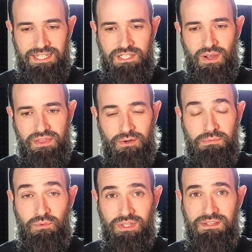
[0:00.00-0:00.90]
and so I thought it'd
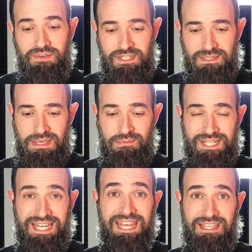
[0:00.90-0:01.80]
be really fun to be able
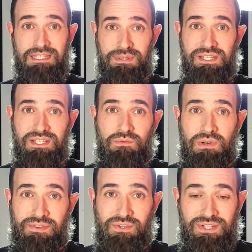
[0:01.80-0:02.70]
to take these pieces
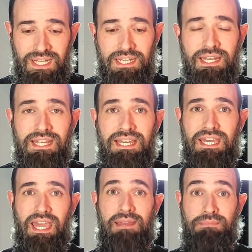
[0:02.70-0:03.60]
whenever they're done
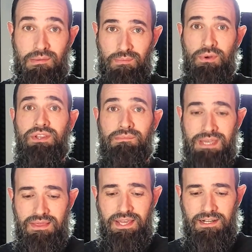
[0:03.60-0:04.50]
and be able to put them
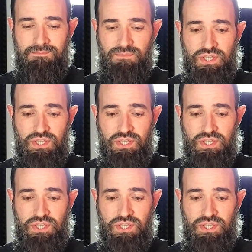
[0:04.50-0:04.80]
in there.